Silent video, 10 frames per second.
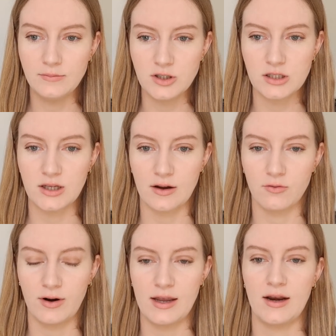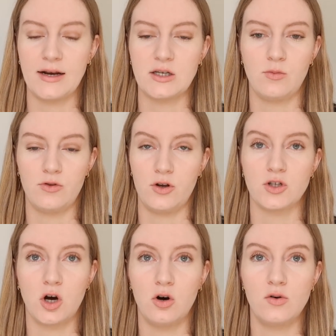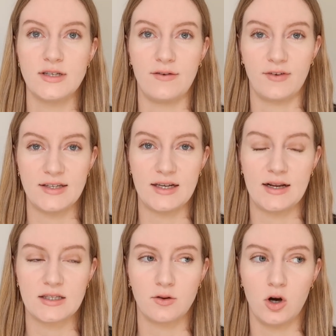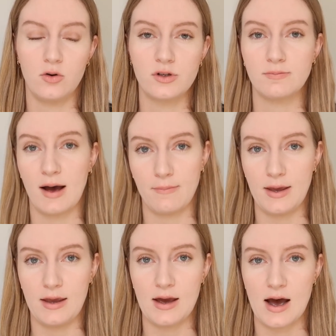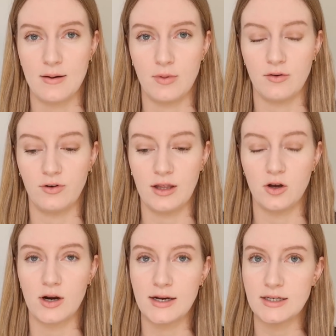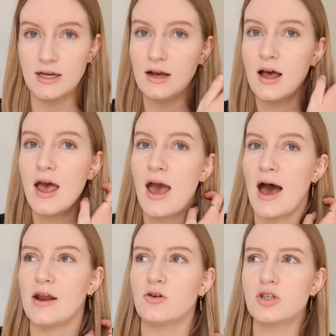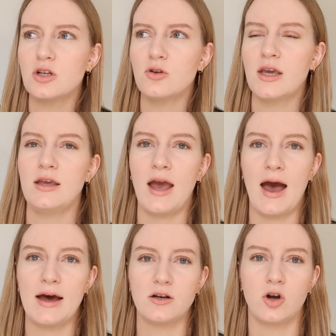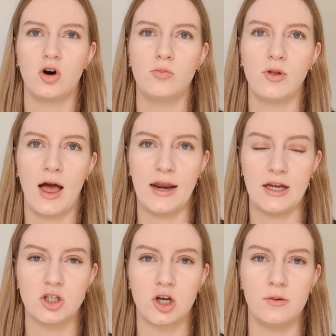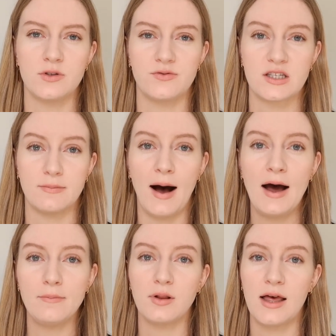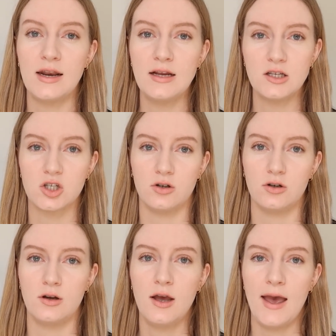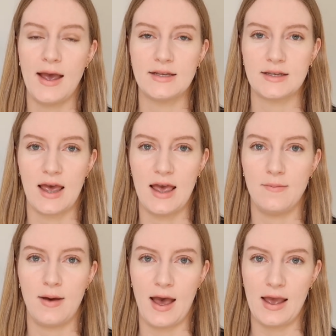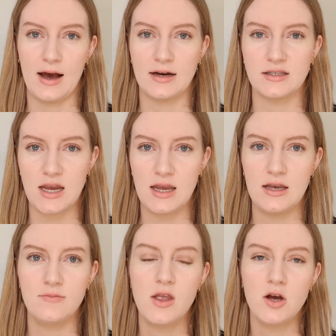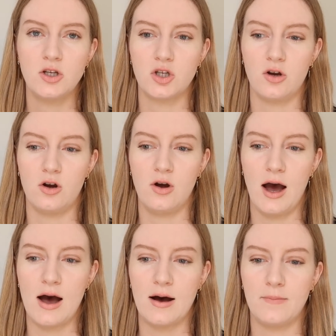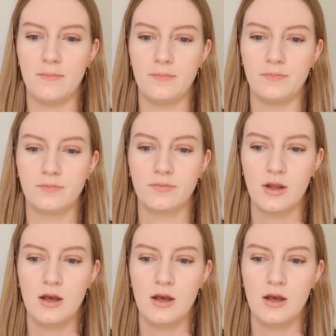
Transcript: just like reconnecting with those goals and resetting some goals might be a really good idea. And also looking at goal planning in terms of SMART planning, so SMART. So